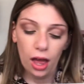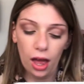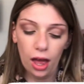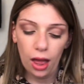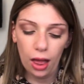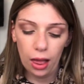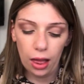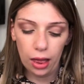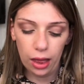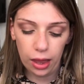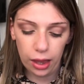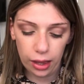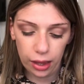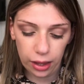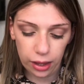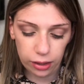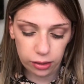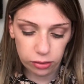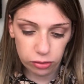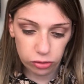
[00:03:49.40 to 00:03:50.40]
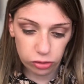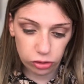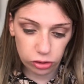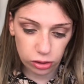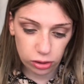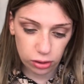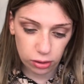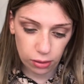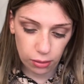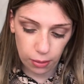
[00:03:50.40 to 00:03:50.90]
and
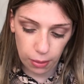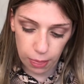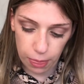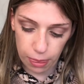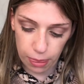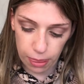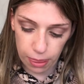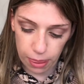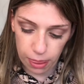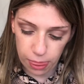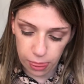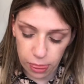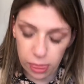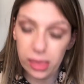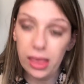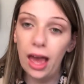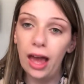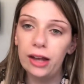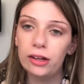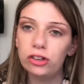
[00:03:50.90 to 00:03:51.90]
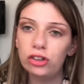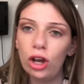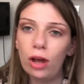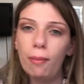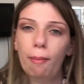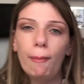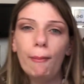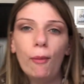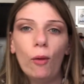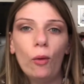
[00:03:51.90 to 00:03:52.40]
yeah, the shade
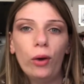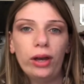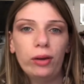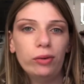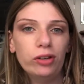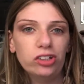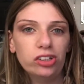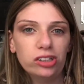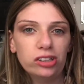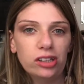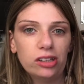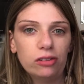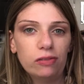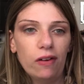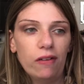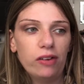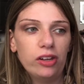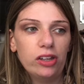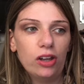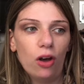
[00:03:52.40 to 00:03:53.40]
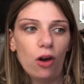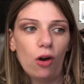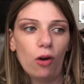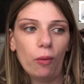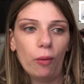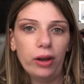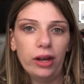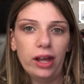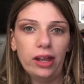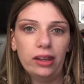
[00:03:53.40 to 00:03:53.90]
Boy, which is this very dark
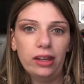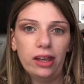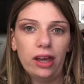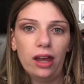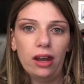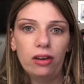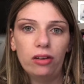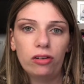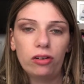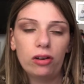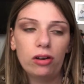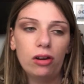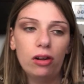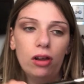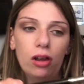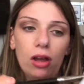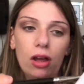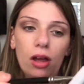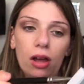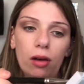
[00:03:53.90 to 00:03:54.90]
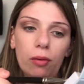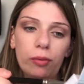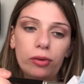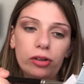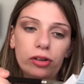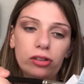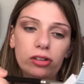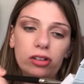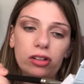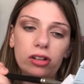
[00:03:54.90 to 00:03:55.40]
one at the end. We're
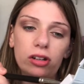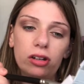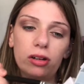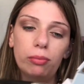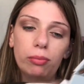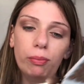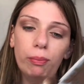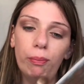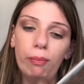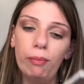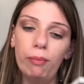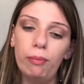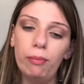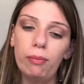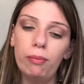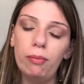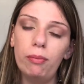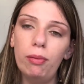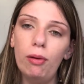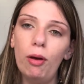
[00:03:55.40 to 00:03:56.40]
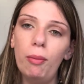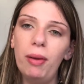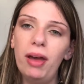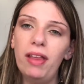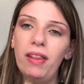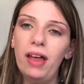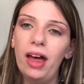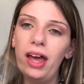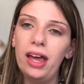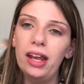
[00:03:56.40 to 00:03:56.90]
just going to put a bit of
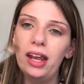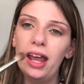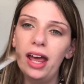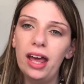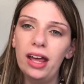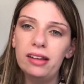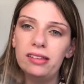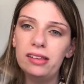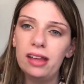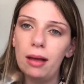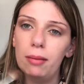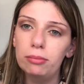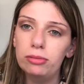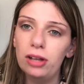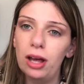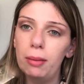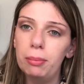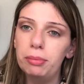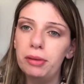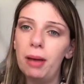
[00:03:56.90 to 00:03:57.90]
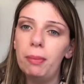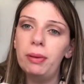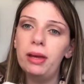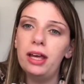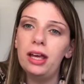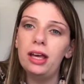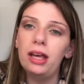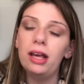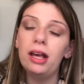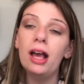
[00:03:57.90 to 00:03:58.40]
that in there, tap tap
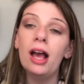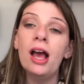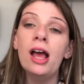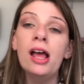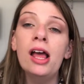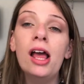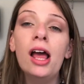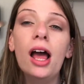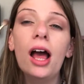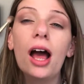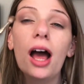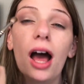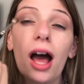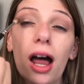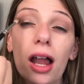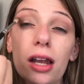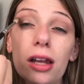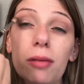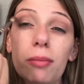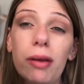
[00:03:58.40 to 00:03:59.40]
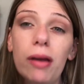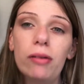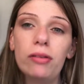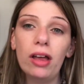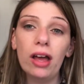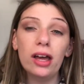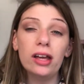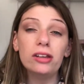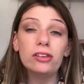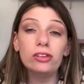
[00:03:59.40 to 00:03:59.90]
tappy, and build
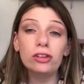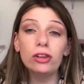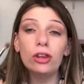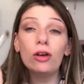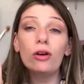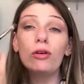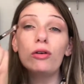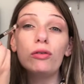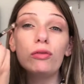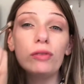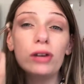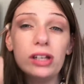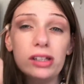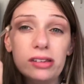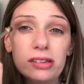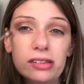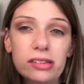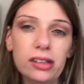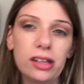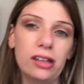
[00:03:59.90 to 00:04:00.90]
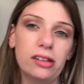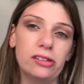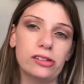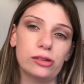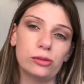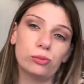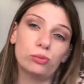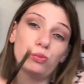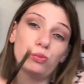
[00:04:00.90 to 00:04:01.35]
that into the creases.